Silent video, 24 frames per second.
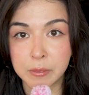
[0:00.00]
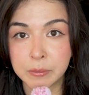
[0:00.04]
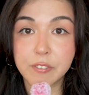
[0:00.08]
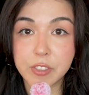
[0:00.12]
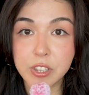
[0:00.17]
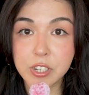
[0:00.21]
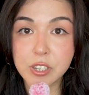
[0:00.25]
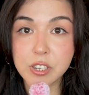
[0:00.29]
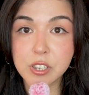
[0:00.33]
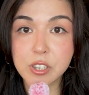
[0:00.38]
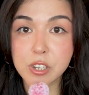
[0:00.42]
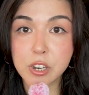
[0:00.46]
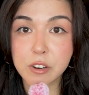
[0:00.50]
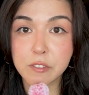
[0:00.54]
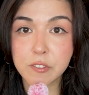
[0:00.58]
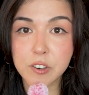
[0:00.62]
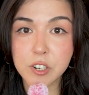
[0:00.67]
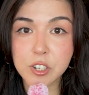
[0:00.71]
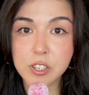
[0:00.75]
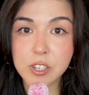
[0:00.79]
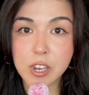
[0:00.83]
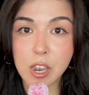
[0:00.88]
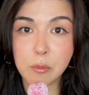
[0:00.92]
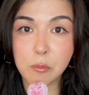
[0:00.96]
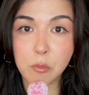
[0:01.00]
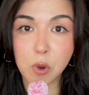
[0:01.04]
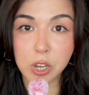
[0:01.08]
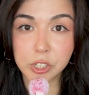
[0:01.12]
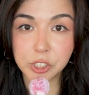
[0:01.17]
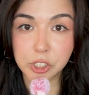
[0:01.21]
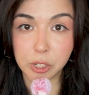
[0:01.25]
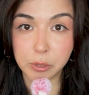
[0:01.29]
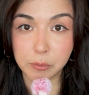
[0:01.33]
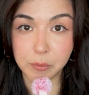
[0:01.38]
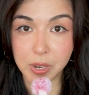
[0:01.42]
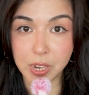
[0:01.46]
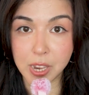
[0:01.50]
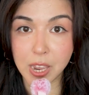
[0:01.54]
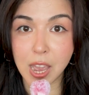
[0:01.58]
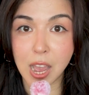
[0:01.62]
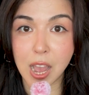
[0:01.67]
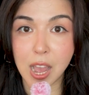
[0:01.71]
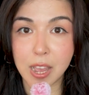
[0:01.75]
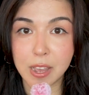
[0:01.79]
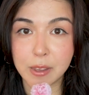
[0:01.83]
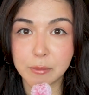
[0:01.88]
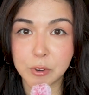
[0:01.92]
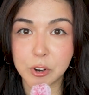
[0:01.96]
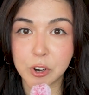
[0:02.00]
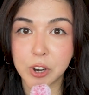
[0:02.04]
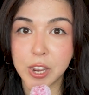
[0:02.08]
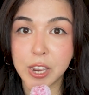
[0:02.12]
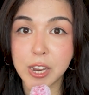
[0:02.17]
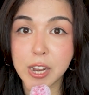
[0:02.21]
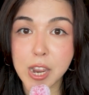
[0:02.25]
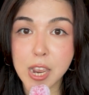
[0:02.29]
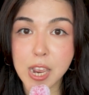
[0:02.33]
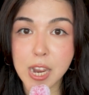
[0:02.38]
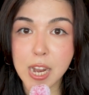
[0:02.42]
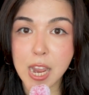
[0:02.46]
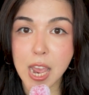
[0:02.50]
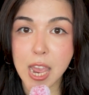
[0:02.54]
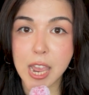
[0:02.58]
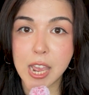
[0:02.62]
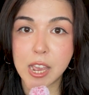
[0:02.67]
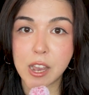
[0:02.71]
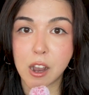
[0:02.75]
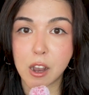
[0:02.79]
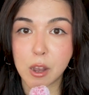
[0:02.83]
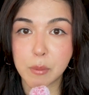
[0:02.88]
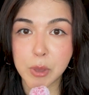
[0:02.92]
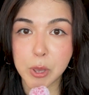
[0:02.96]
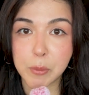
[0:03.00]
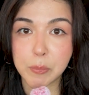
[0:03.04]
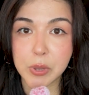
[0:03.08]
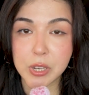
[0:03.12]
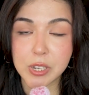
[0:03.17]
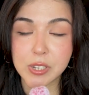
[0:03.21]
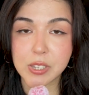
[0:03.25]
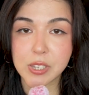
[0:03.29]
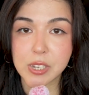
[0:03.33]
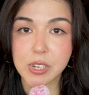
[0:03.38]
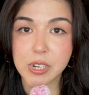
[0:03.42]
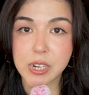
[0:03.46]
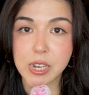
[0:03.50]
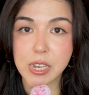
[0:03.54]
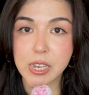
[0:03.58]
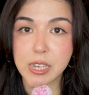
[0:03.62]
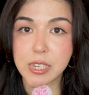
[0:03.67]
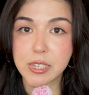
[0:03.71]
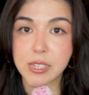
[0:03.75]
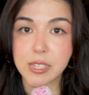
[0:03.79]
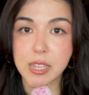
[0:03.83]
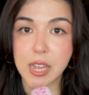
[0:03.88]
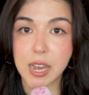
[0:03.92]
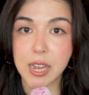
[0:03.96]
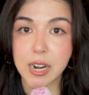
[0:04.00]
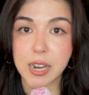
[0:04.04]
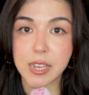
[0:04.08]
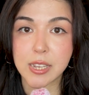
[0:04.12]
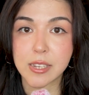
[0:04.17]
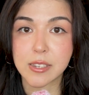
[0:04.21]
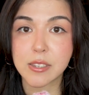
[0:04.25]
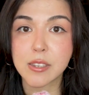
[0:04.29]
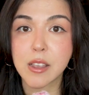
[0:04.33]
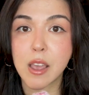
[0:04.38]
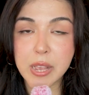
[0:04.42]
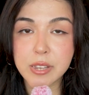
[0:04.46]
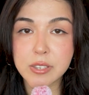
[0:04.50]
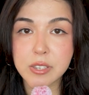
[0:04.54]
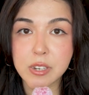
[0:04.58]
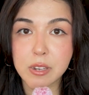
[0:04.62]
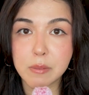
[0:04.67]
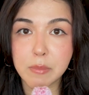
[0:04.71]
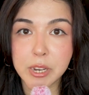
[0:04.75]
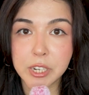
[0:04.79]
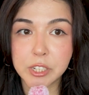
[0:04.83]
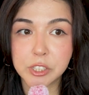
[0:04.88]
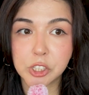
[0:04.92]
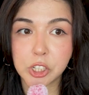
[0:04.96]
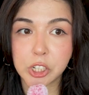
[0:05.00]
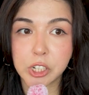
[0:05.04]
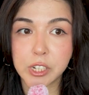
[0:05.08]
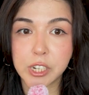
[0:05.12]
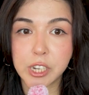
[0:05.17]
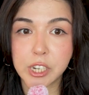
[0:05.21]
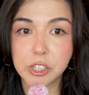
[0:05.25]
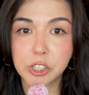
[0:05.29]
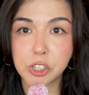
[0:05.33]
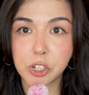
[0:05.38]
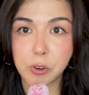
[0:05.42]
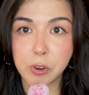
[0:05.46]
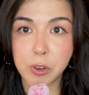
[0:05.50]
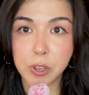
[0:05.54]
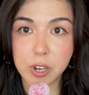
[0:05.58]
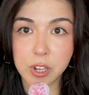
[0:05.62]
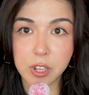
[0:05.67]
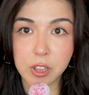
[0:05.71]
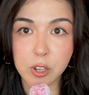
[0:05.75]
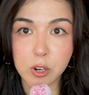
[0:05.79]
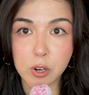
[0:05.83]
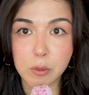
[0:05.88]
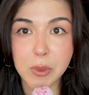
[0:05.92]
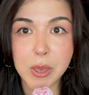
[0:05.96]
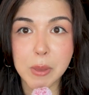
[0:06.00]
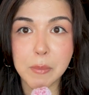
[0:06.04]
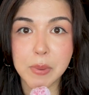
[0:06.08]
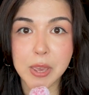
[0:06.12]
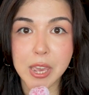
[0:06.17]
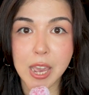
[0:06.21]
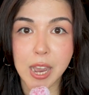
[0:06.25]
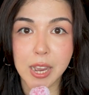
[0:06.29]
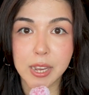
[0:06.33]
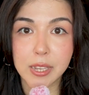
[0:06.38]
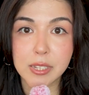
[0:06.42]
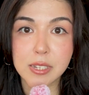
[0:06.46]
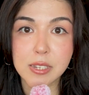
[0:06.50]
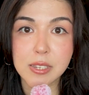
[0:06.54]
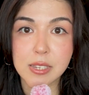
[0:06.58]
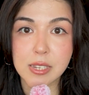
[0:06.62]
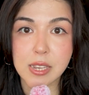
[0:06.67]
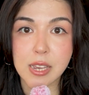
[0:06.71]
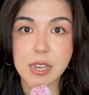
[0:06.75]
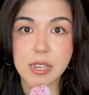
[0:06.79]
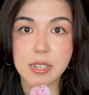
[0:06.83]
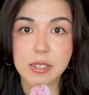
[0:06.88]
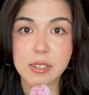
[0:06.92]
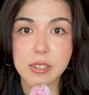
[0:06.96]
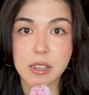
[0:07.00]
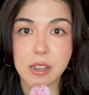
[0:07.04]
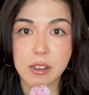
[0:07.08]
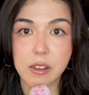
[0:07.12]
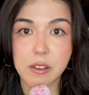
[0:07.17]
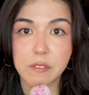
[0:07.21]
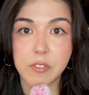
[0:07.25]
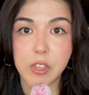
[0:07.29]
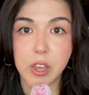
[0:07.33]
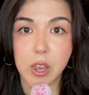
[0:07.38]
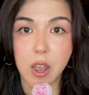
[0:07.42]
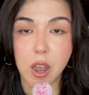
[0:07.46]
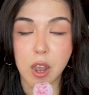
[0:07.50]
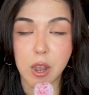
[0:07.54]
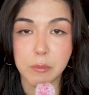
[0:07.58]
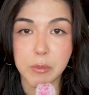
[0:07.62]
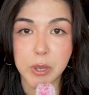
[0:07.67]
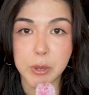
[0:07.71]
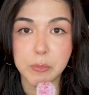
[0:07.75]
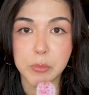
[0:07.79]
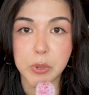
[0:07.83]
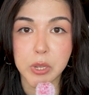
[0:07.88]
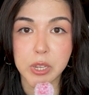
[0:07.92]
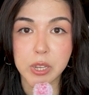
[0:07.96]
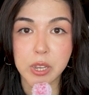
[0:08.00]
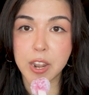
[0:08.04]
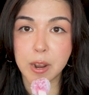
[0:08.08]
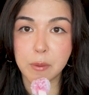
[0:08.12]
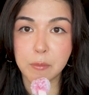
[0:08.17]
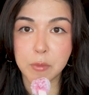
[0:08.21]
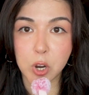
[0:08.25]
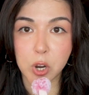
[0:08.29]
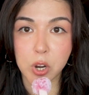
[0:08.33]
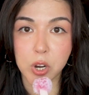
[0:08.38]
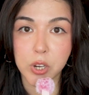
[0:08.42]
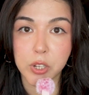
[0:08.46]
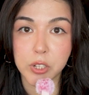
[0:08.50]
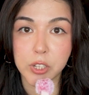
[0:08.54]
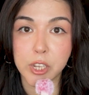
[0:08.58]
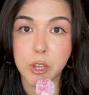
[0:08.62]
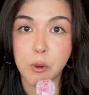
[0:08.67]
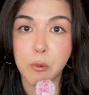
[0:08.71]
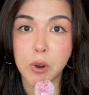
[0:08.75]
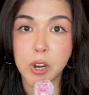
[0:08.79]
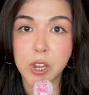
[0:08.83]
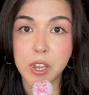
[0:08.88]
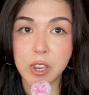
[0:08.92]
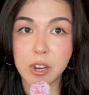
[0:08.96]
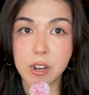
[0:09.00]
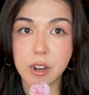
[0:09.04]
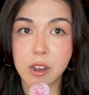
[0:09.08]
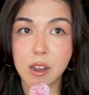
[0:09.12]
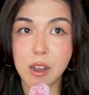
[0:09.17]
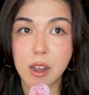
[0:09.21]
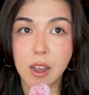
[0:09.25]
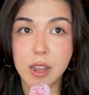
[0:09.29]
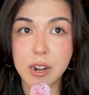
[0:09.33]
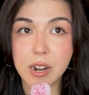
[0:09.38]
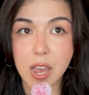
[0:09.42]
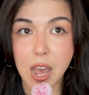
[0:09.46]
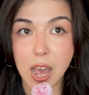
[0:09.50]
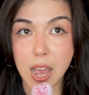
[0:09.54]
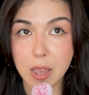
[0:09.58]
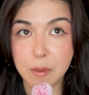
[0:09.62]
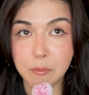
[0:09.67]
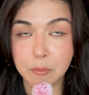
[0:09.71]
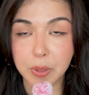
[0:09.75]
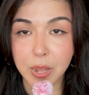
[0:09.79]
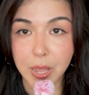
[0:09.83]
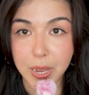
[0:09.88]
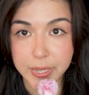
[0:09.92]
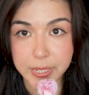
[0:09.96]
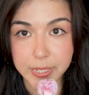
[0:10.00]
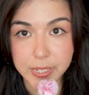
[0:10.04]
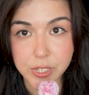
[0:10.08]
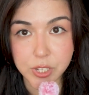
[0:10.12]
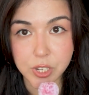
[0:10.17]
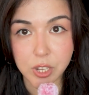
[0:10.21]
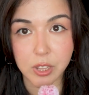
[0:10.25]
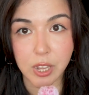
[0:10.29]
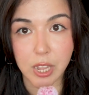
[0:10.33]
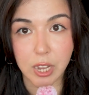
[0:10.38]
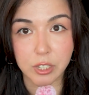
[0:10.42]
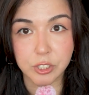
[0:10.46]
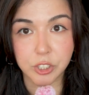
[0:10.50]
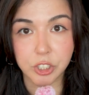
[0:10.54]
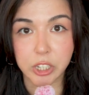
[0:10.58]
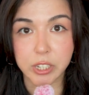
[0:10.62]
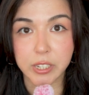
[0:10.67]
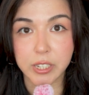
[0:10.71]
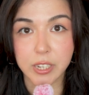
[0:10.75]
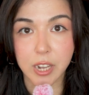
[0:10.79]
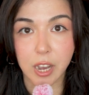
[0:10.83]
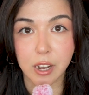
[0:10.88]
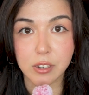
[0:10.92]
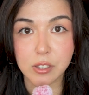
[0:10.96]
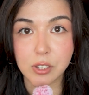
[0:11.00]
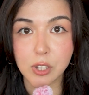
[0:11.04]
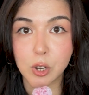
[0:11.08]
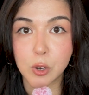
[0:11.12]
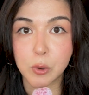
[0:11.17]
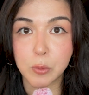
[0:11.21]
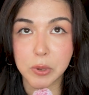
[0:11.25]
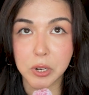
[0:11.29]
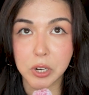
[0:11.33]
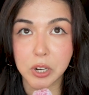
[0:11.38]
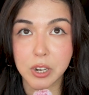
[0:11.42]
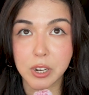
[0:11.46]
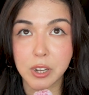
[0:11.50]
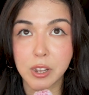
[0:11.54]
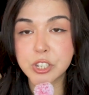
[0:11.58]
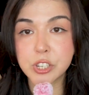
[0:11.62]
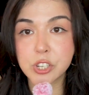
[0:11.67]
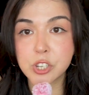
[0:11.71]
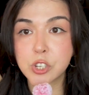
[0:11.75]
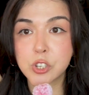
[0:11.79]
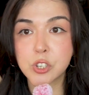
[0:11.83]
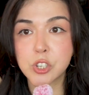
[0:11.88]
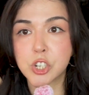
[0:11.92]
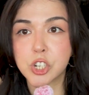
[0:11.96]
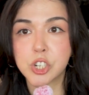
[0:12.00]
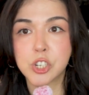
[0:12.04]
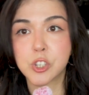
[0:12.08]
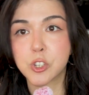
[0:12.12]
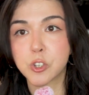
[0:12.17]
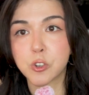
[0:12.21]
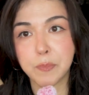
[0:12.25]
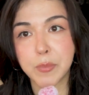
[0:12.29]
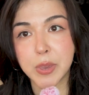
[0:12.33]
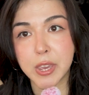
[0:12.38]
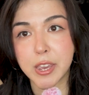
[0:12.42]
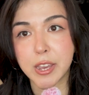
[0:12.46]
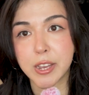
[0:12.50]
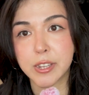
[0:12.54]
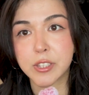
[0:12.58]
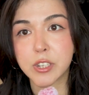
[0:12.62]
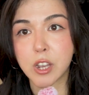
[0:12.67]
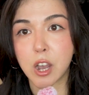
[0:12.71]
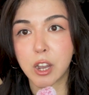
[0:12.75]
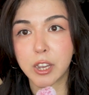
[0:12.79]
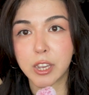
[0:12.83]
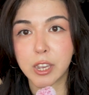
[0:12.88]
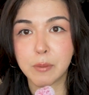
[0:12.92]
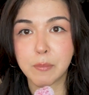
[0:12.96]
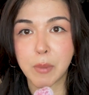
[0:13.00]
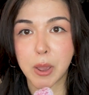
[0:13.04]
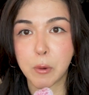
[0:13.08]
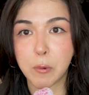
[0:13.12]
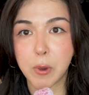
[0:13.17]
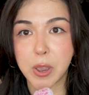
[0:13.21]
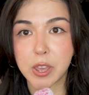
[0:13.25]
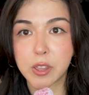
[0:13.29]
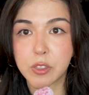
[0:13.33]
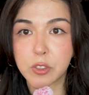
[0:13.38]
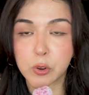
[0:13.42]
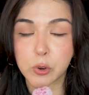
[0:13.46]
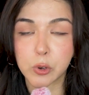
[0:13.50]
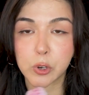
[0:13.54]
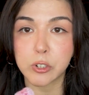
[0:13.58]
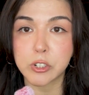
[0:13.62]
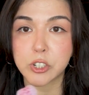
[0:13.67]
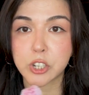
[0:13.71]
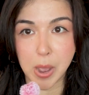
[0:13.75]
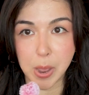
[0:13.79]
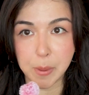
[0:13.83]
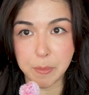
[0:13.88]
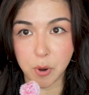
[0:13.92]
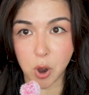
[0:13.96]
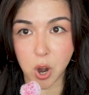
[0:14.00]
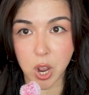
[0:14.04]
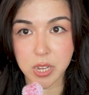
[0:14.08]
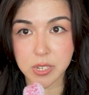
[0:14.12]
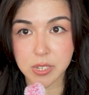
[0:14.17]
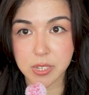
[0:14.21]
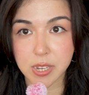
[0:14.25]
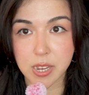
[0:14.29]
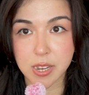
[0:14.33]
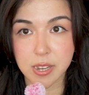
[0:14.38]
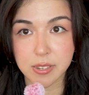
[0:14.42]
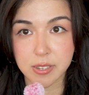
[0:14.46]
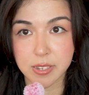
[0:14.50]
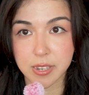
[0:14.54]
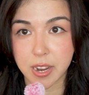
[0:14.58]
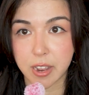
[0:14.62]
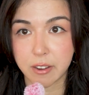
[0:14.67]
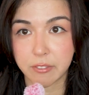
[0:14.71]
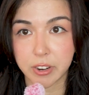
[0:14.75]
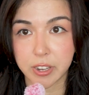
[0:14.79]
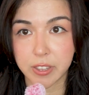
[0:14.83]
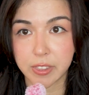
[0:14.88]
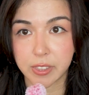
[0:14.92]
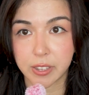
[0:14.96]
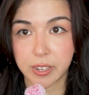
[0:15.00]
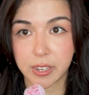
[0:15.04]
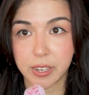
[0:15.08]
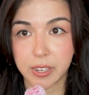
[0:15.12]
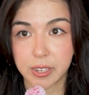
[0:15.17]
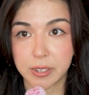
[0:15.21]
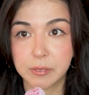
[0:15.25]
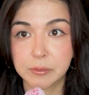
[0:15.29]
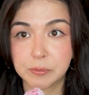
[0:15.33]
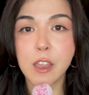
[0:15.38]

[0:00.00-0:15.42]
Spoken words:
If this is your first time watching me, I am creating a comic book series that is based on my journey, showing a little bit behind the scenes of the comic book that I'm currently working on. I am planning to launch it in October. This is just me talking my way through my process and everything.